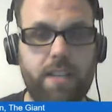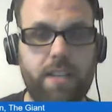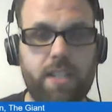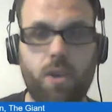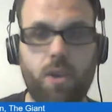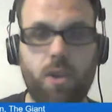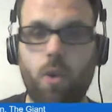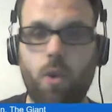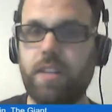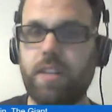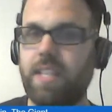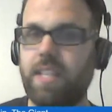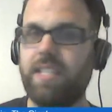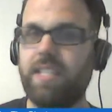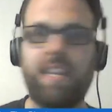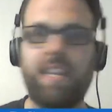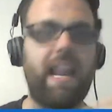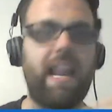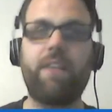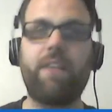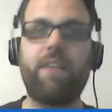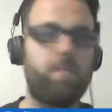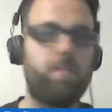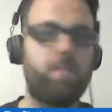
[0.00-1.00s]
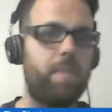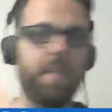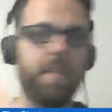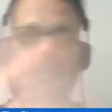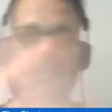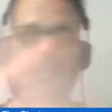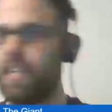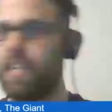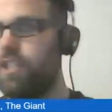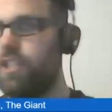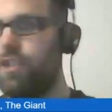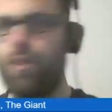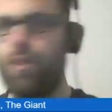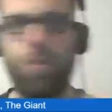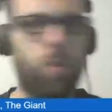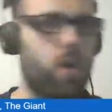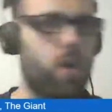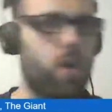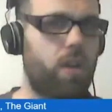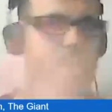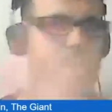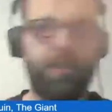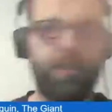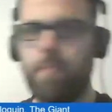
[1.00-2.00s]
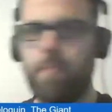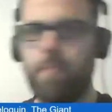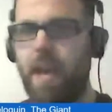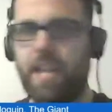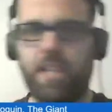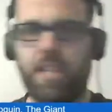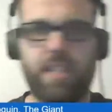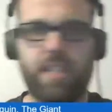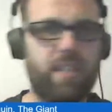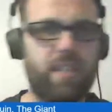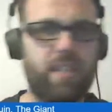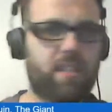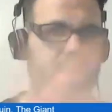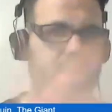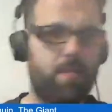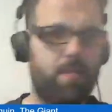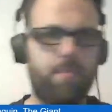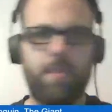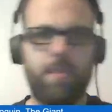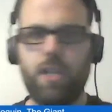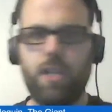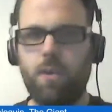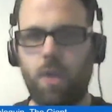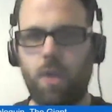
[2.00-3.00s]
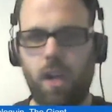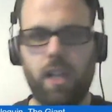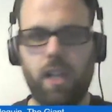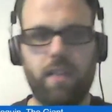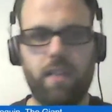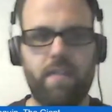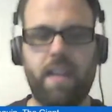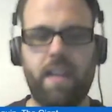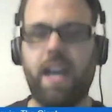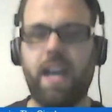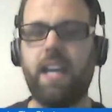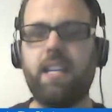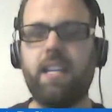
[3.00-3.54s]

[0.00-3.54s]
or does it have to be like new world, new magic system, new all of that?